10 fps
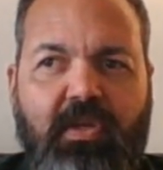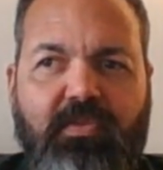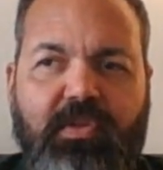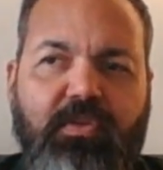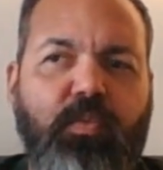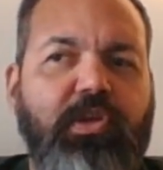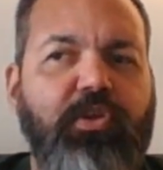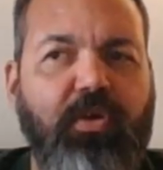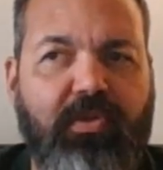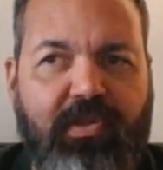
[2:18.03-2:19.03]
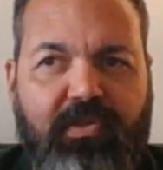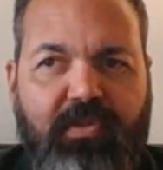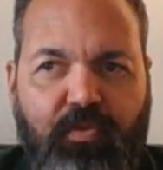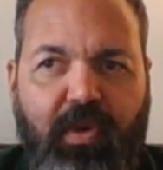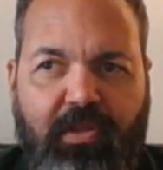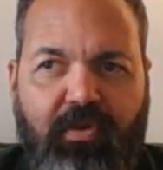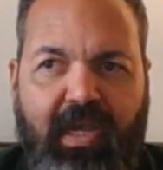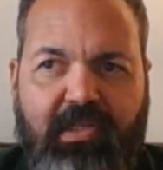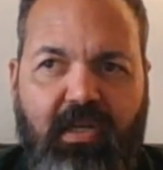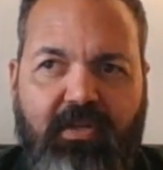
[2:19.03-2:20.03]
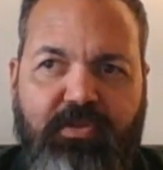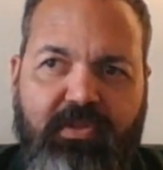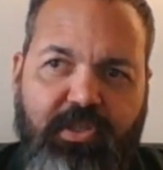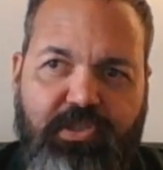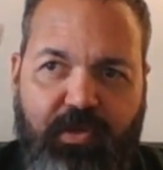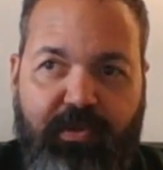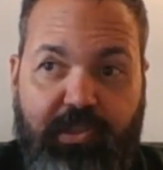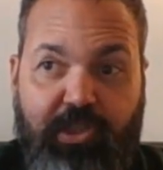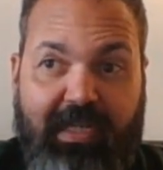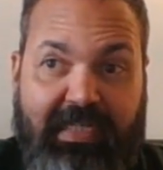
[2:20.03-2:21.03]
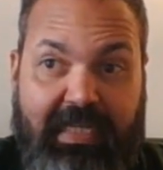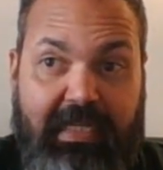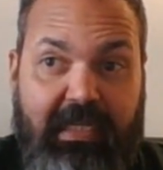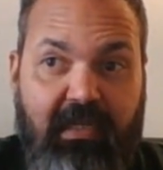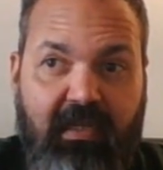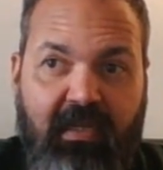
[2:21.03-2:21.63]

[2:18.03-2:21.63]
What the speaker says: that when you go to the regular eye doctor and they show you the giant E,